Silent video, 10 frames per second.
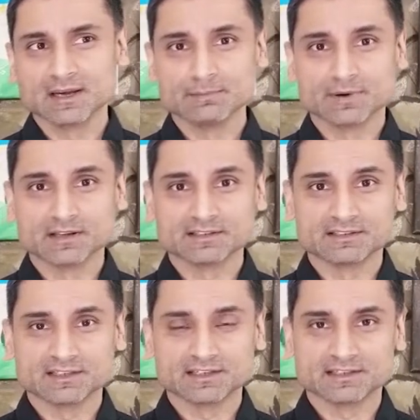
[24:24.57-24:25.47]
but
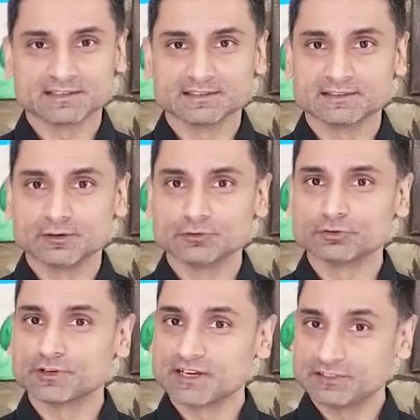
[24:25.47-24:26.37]
those are
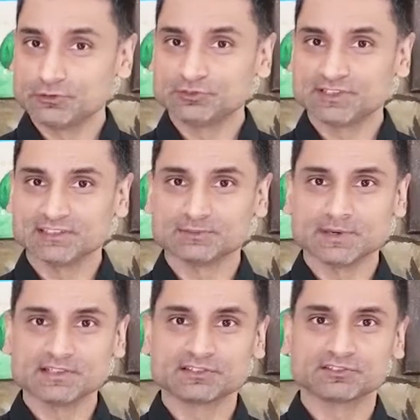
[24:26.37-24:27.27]
not used as
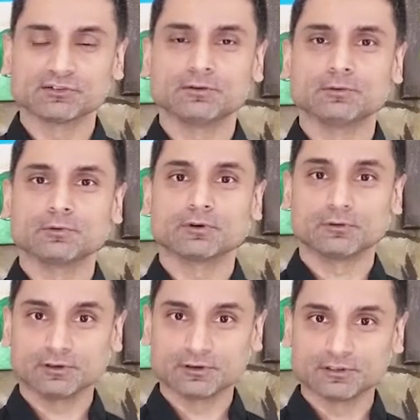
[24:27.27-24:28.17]
much, so we're
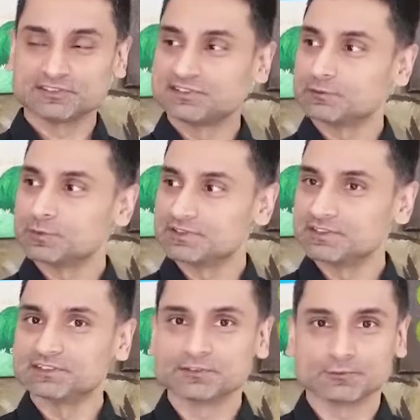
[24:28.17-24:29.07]
only going to stick with
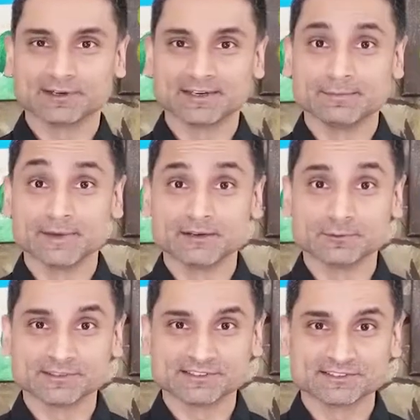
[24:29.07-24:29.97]
these three main ones.